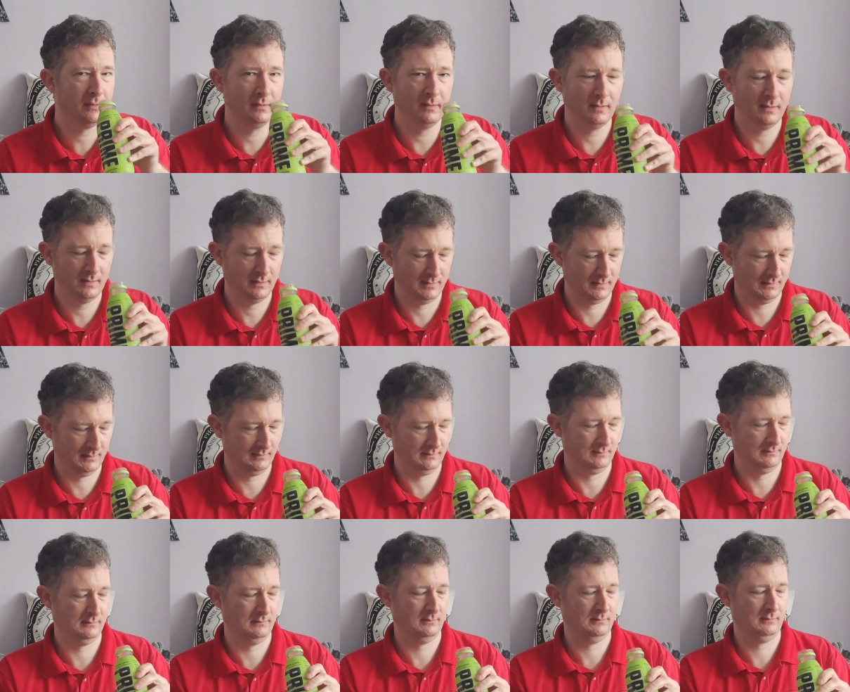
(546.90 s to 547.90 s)

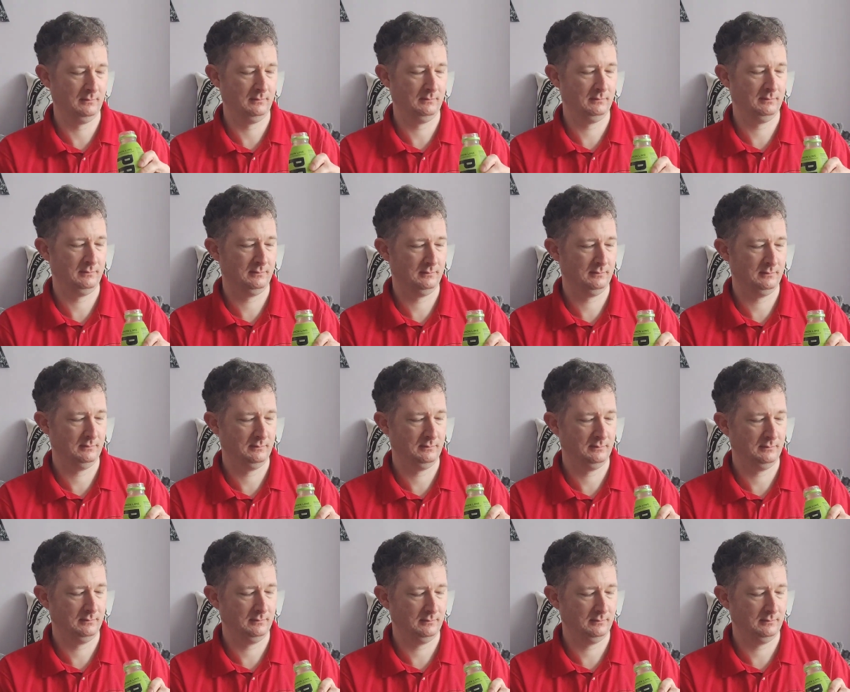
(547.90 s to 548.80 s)
Nothing is said.